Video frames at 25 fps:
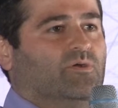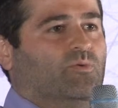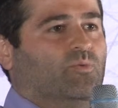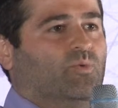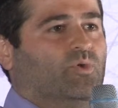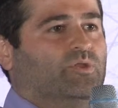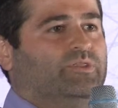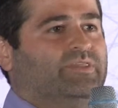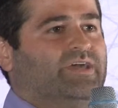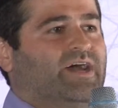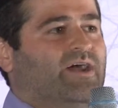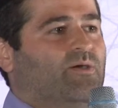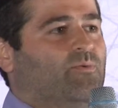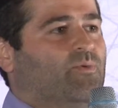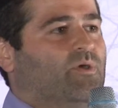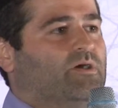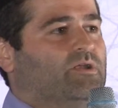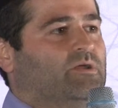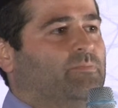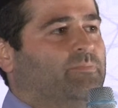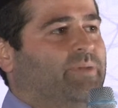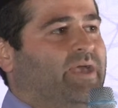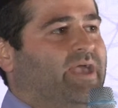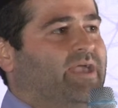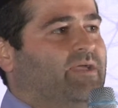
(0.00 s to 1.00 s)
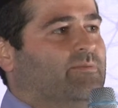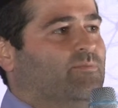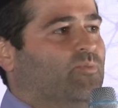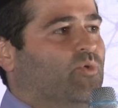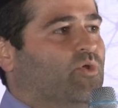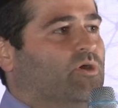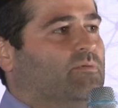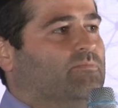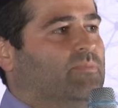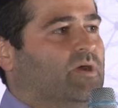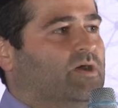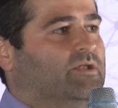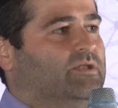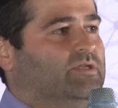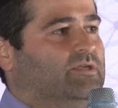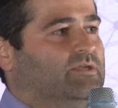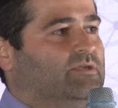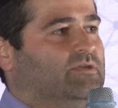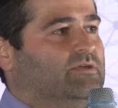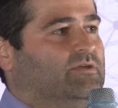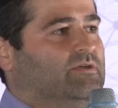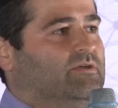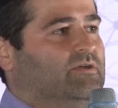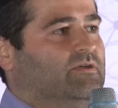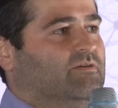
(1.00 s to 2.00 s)
would not want to pay more
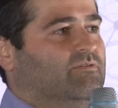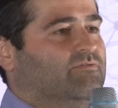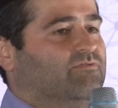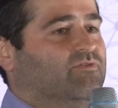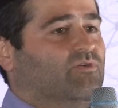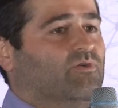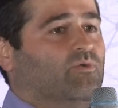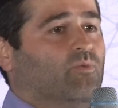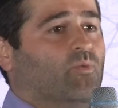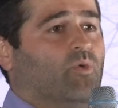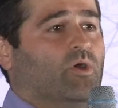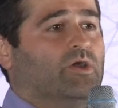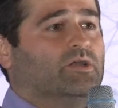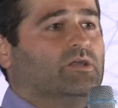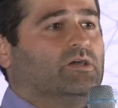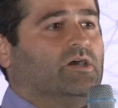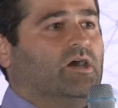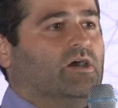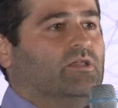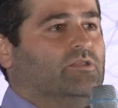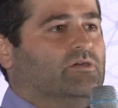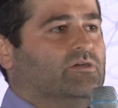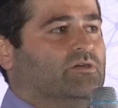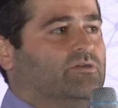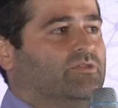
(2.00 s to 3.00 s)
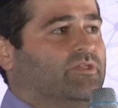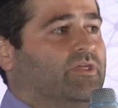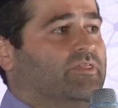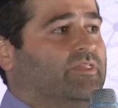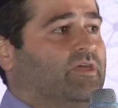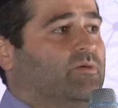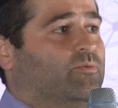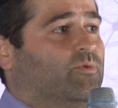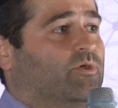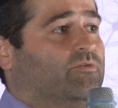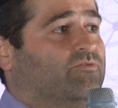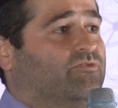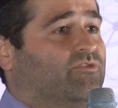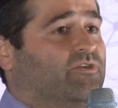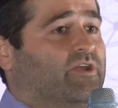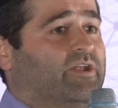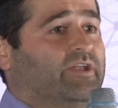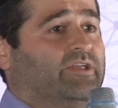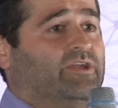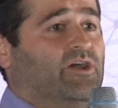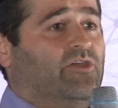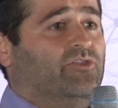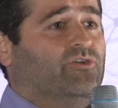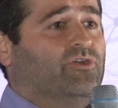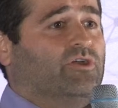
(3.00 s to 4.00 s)
money for one color than they would for
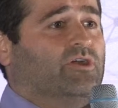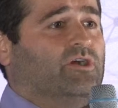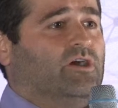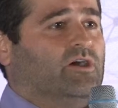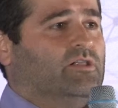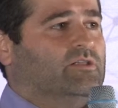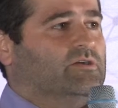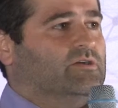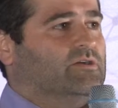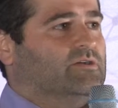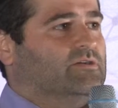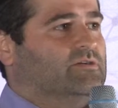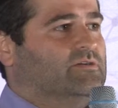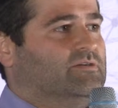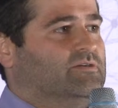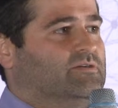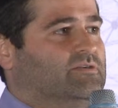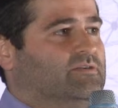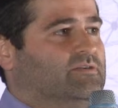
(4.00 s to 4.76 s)
any other color.